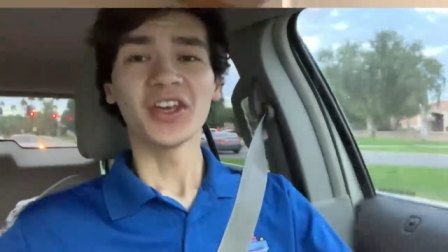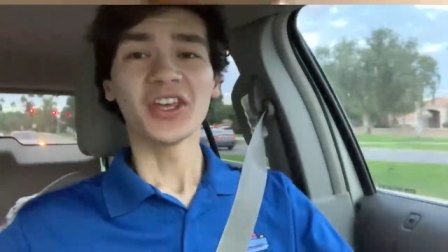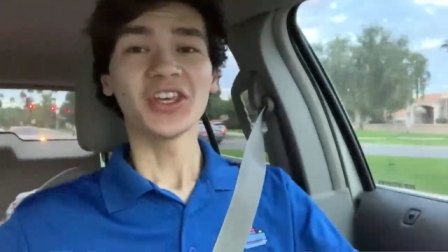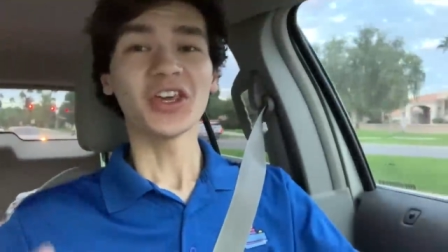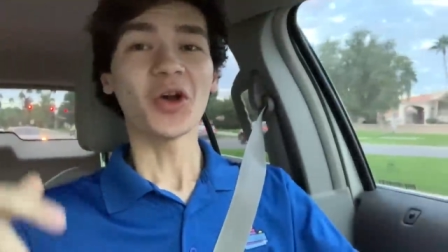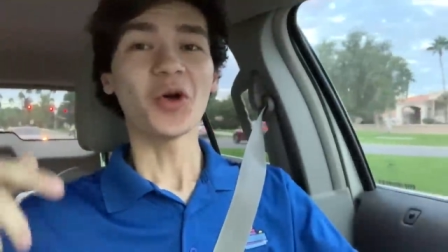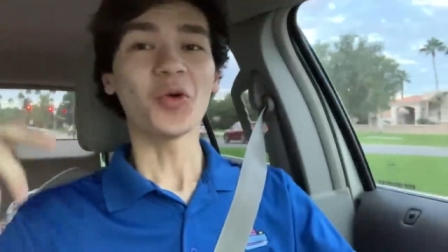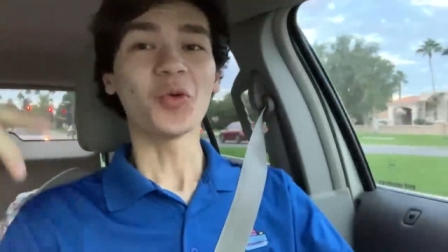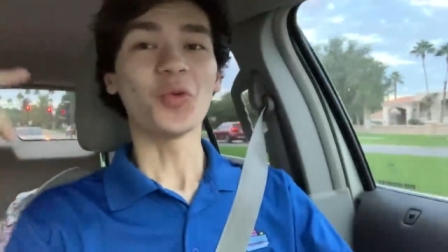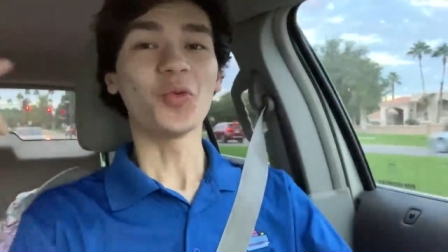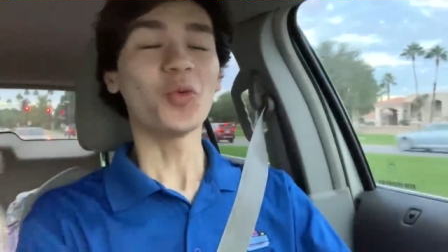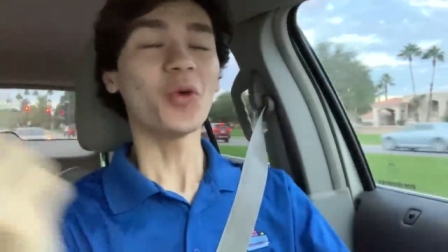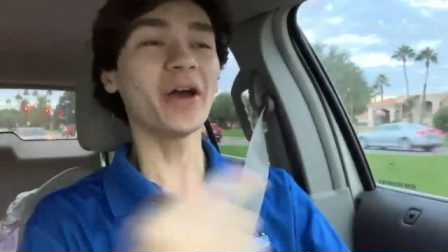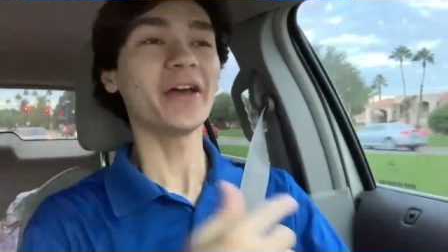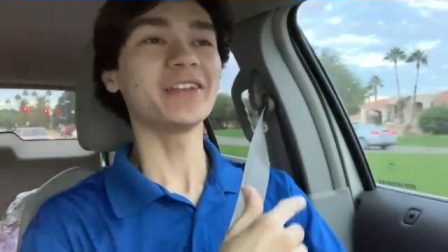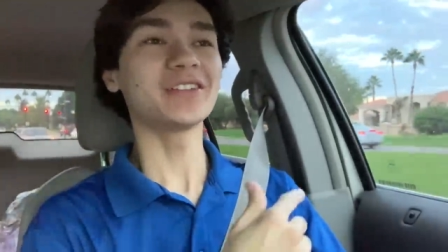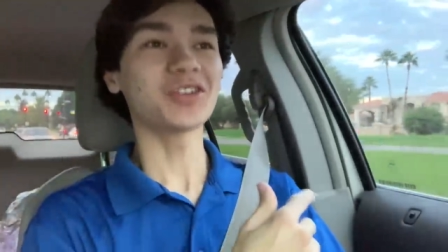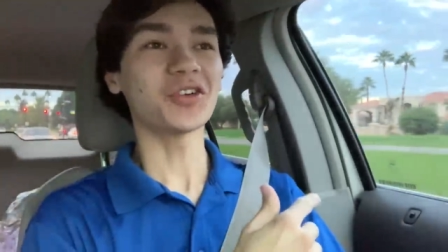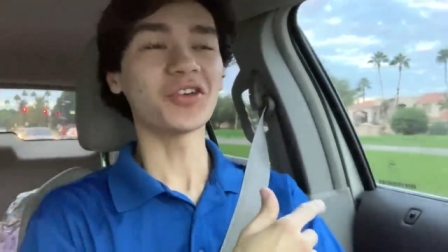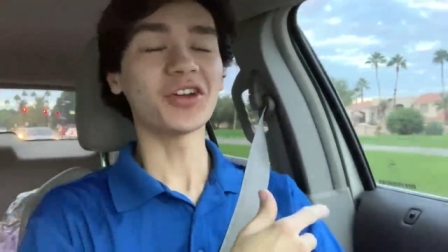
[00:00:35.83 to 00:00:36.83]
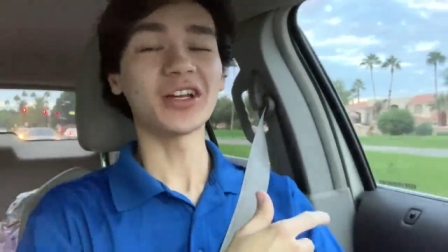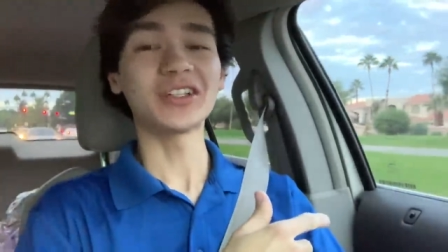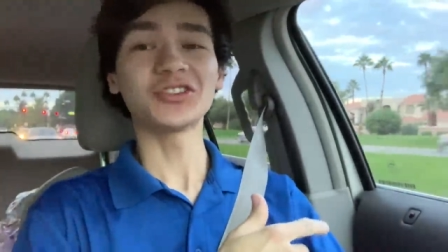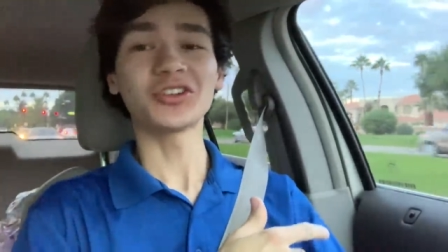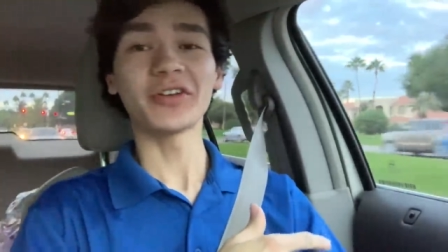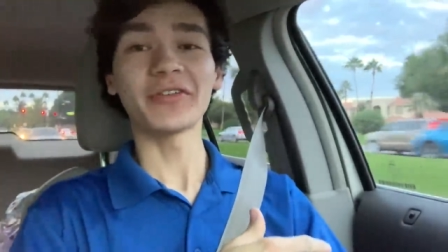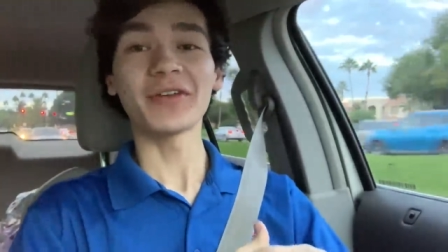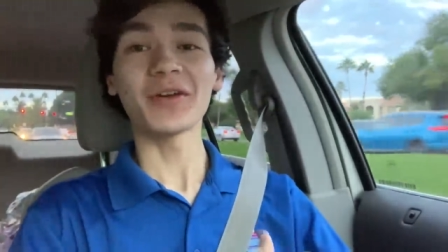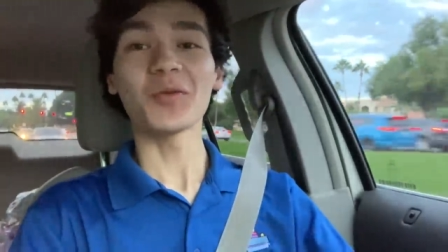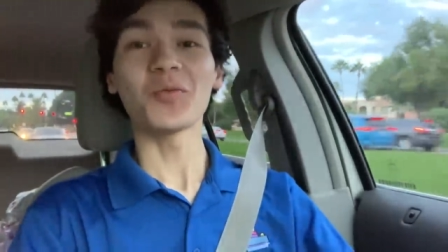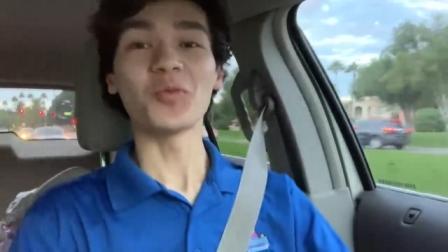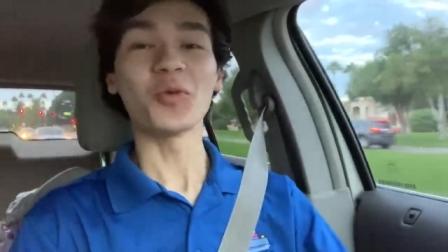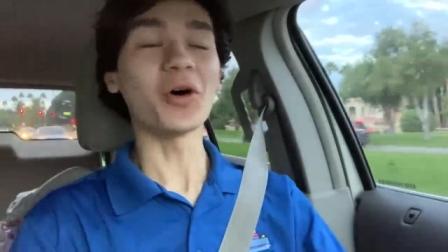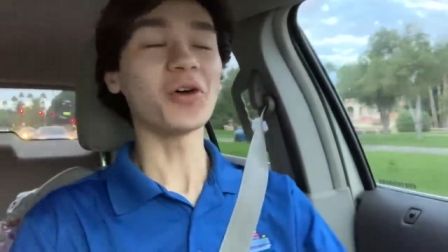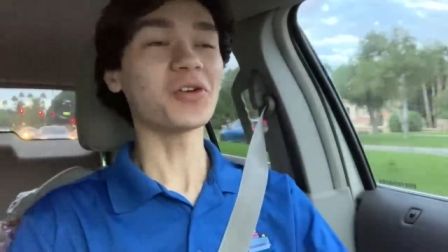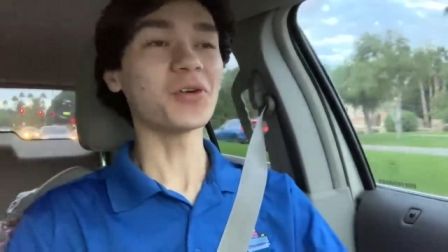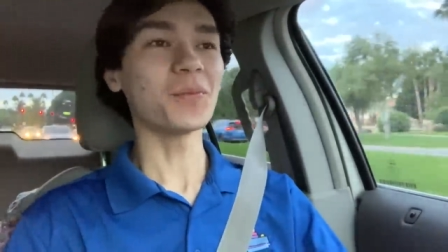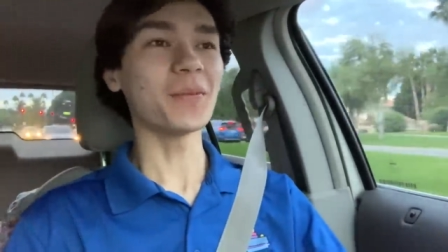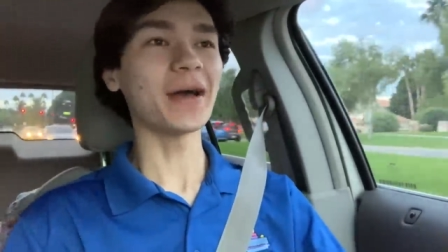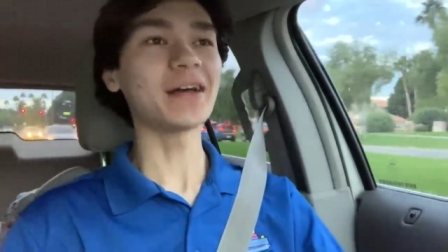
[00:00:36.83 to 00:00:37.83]
Yo, what is going on, Joy Fam?
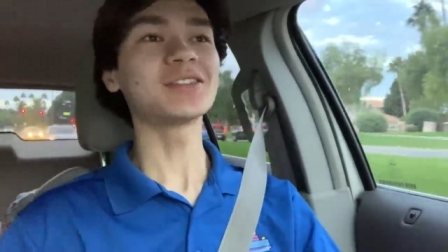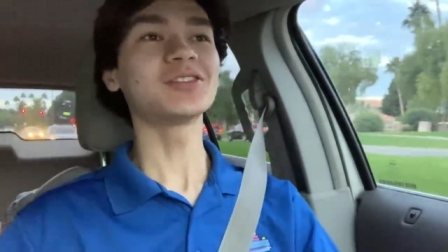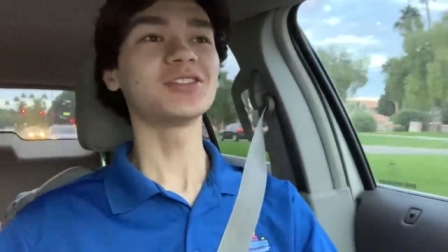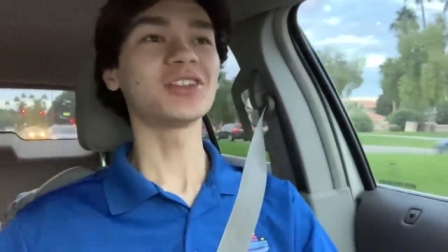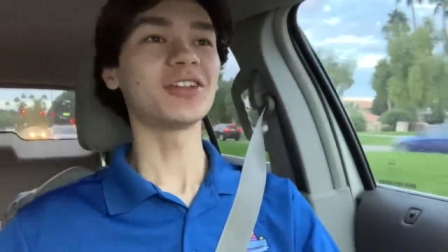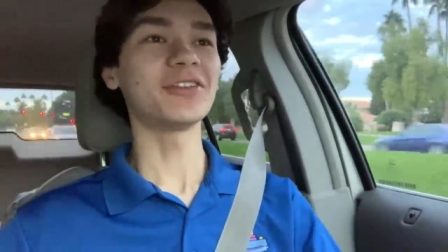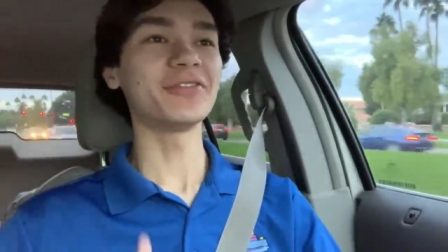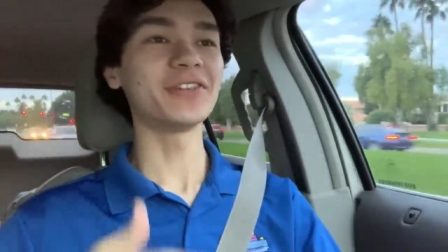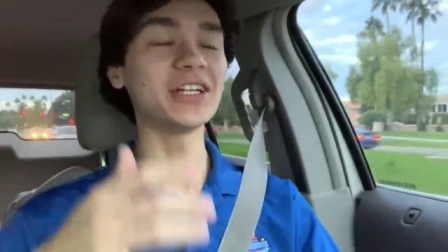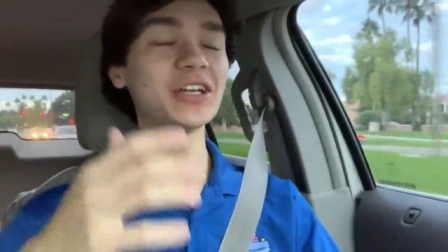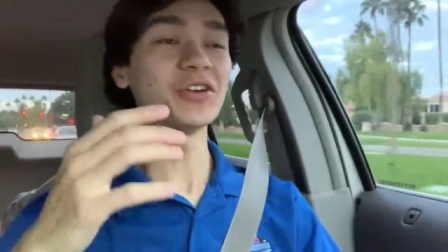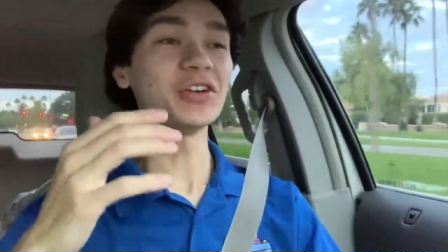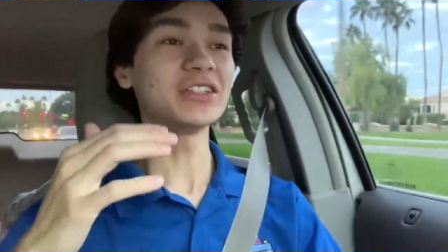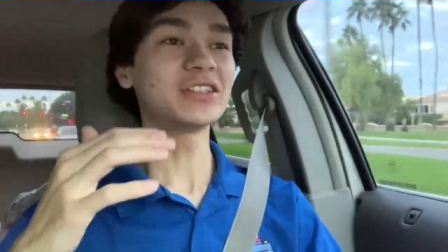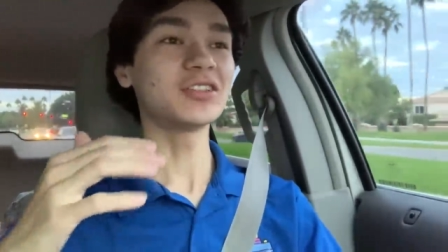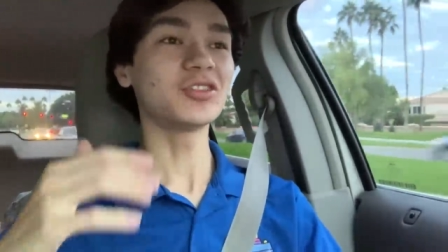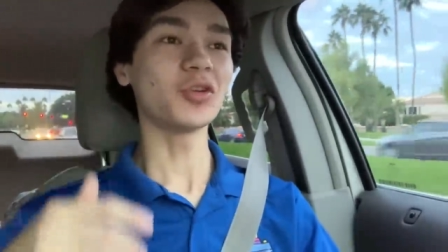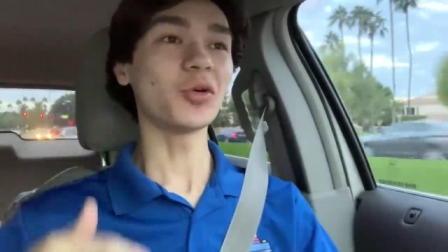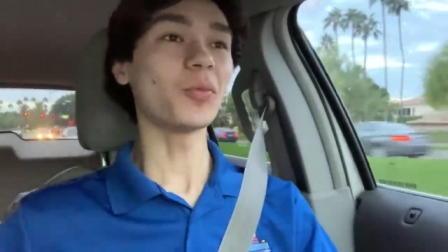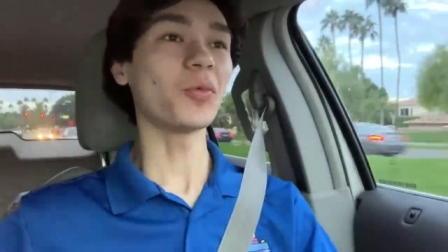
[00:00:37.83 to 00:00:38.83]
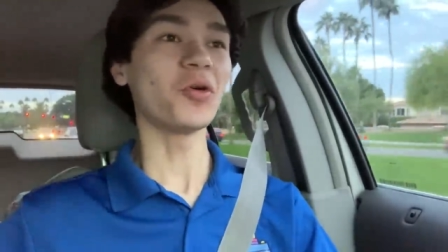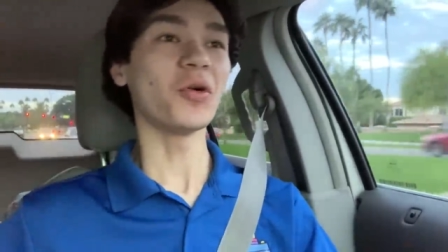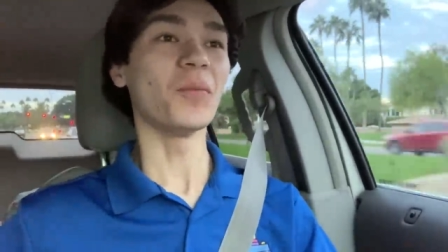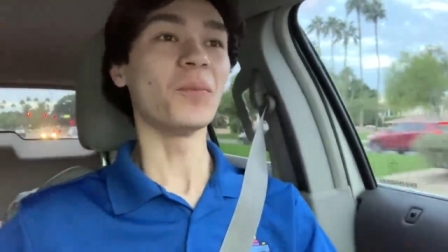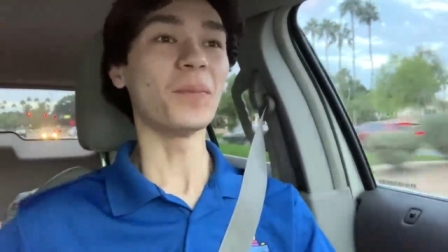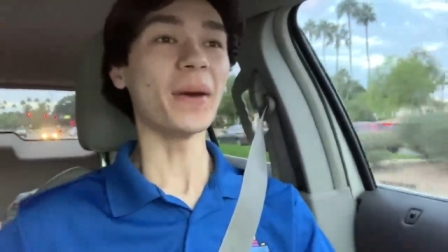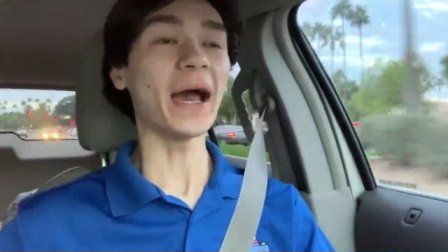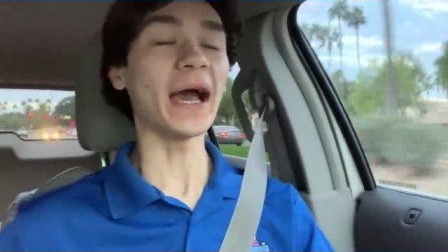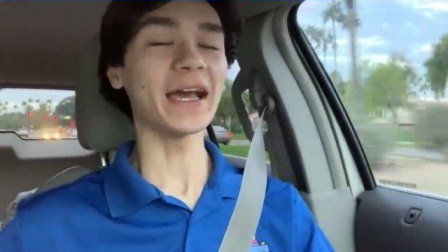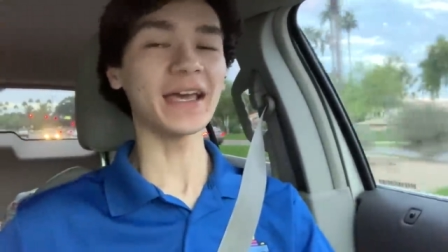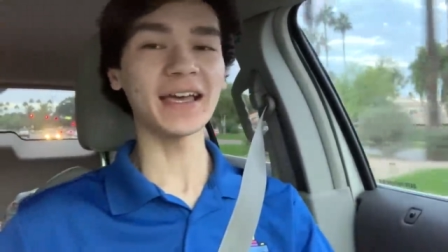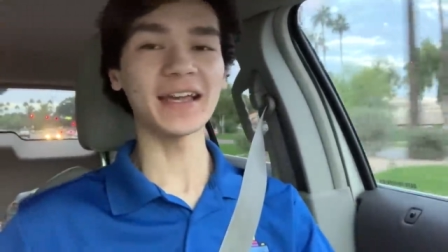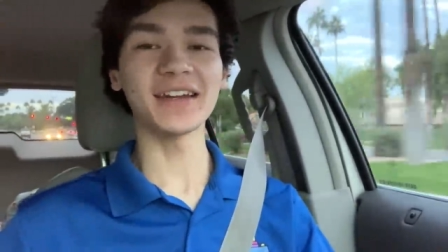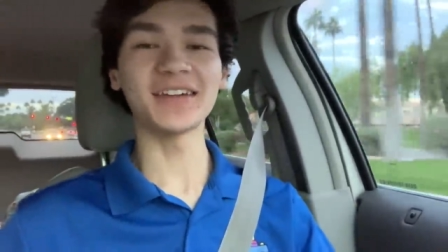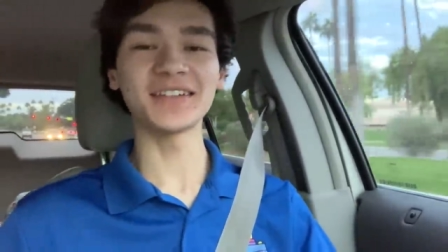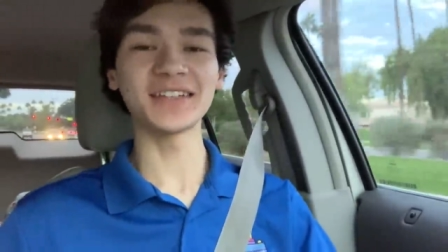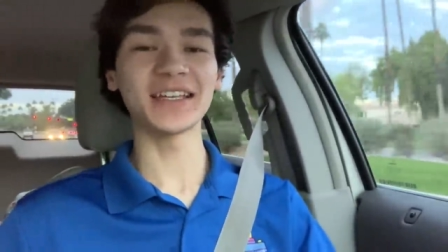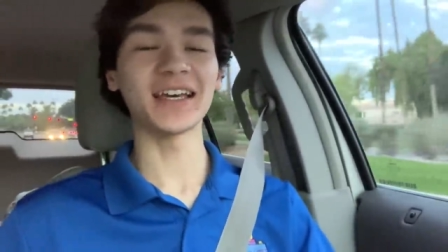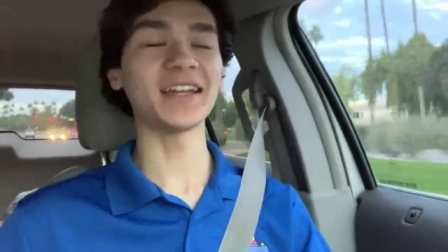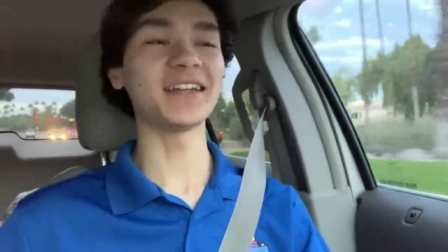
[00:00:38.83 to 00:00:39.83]
Welcome back to another video. It's your boy back at
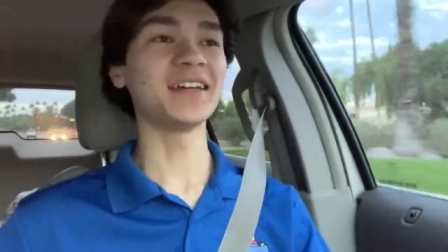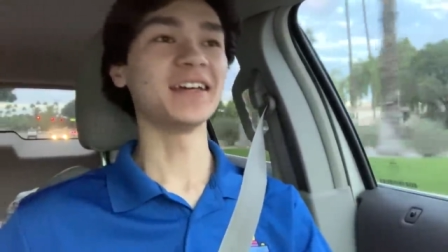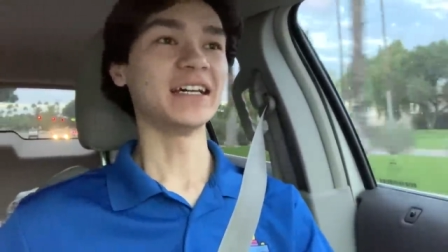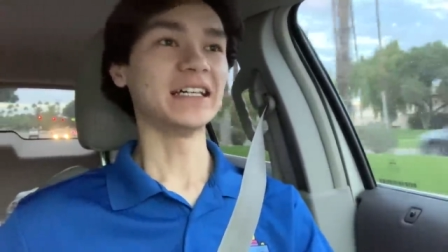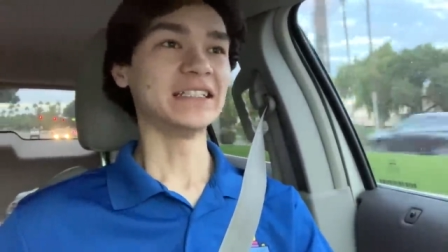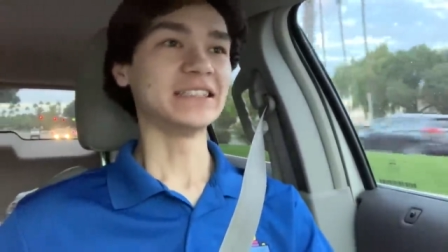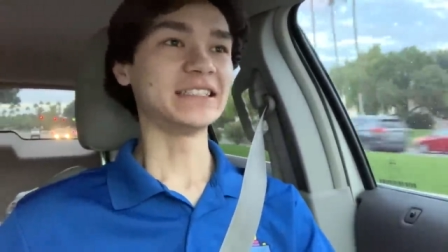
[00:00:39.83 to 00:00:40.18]
it again.